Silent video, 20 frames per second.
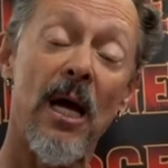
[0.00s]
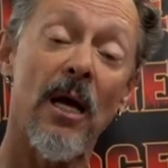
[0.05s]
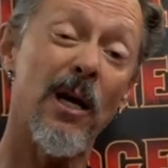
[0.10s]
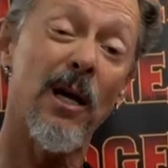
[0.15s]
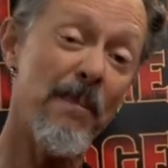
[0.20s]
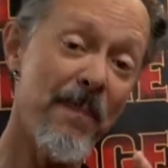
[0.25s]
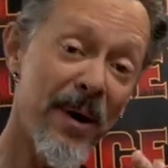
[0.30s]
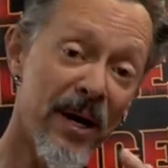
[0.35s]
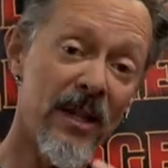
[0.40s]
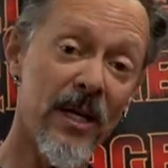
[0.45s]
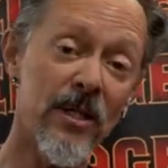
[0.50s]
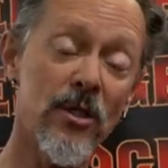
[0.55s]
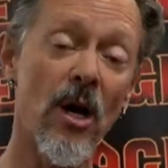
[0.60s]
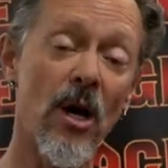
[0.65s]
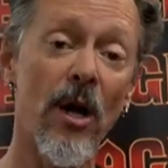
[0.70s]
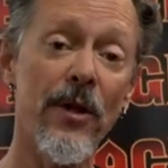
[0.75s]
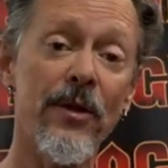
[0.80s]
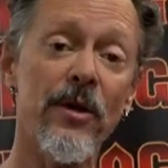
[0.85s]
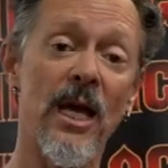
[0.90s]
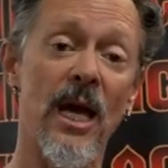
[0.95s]
Compare that to
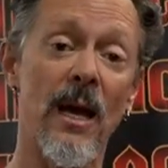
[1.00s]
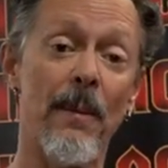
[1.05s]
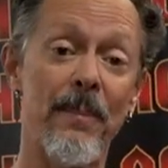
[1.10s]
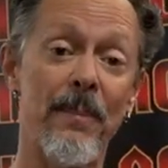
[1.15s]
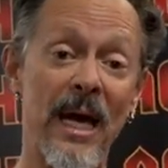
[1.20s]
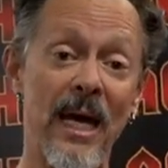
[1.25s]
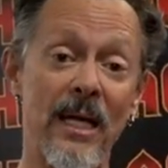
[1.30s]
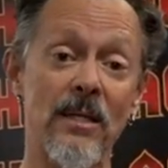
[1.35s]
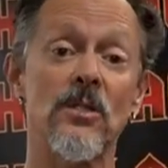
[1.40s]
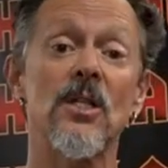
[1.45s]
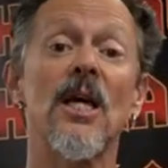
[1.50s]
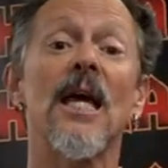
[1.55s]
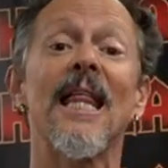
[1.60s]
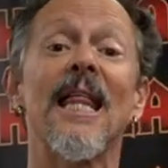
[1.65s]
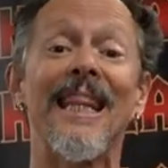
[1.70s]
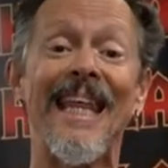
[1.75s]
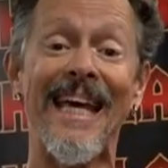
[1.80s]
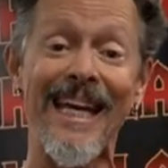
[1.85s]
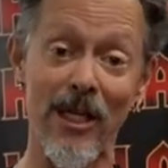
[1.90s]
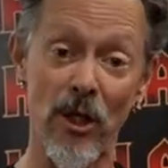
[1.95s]
other campaigns.
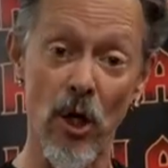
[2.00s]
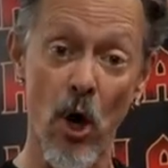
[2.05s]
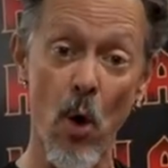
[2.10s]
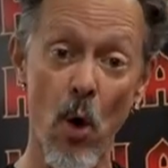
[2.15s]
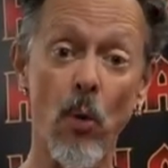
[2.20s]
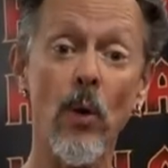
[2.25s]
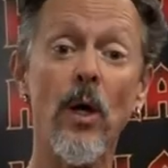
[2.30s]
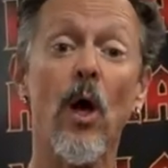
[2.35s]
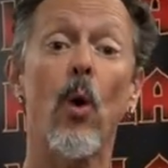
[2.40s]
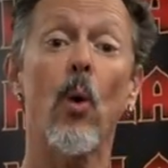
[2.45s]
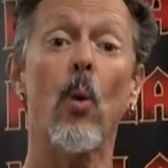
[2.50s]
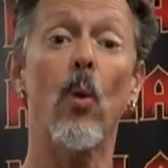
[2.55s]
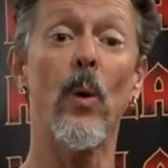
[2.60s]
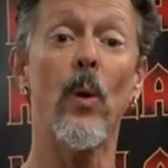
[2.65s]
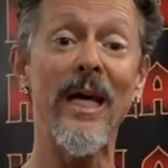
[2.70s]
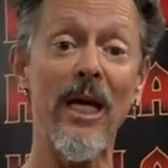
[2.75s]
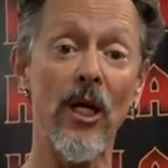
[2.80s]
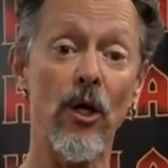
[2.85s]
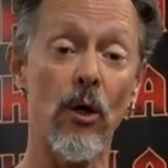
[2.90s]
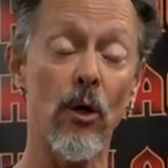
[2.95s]
They don't,
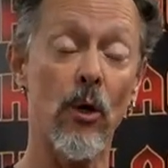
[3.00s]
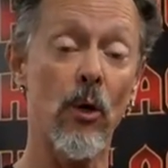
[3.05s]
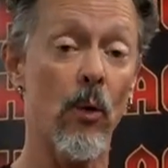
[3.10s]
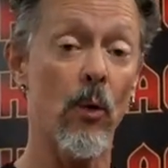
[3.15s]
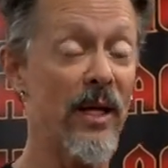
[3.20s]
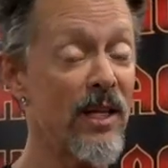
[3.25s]
we do.